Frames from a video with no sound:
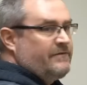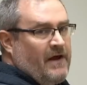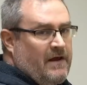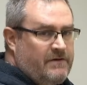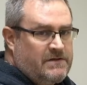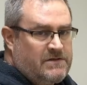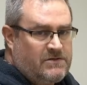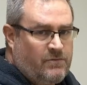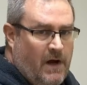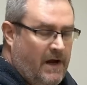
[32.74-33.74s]
to 5
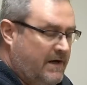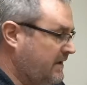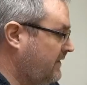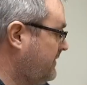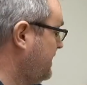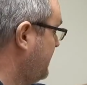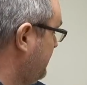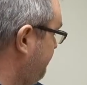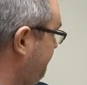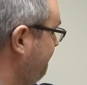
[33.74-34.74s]
inches wide. It
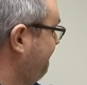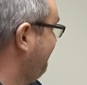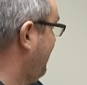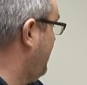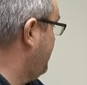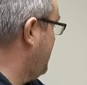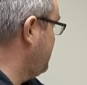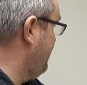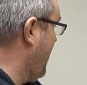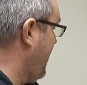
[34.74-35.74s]
really, it
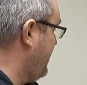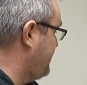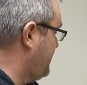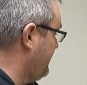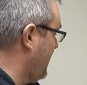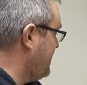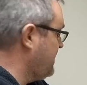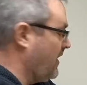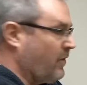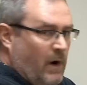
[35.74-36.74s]
doesn't matter too much
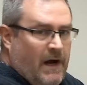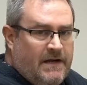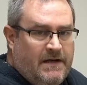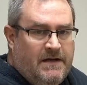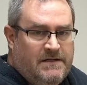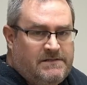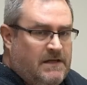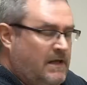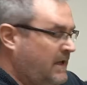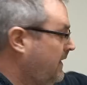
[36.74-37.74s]
how wide it is.
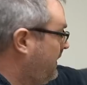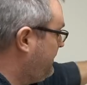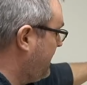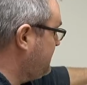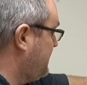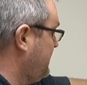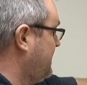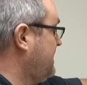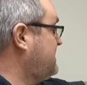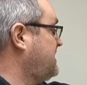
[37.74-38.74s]
Basically,
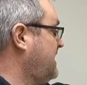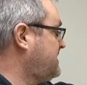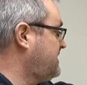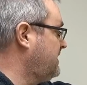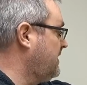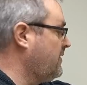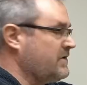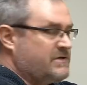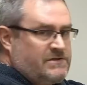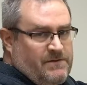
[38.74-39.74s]
this sets the
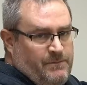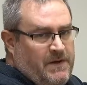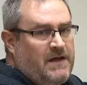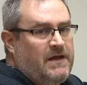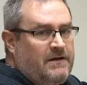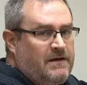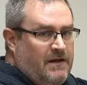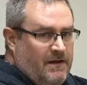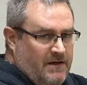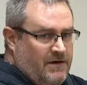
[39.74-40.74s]
lowest pin
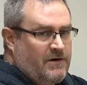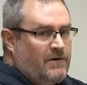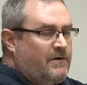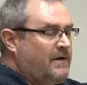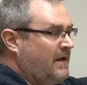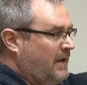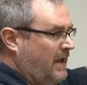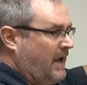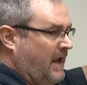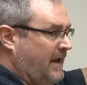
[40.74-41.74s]
here,
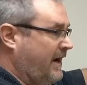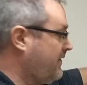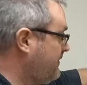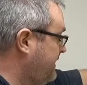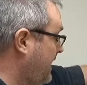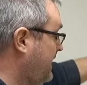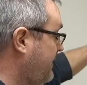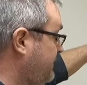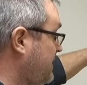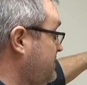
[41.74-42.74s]
and I don't think I'd
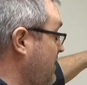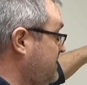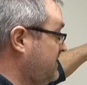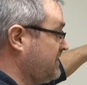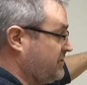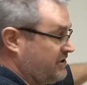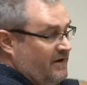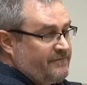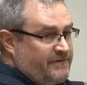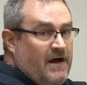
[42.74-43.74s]
have to adjust this
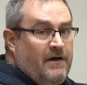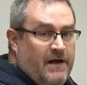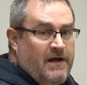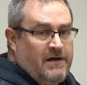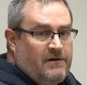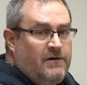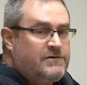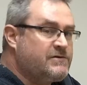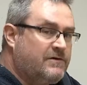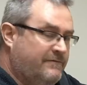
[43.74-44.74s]
shelf down any
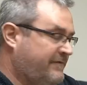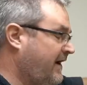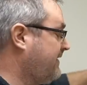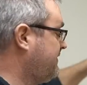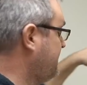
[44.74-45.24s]
closer than 5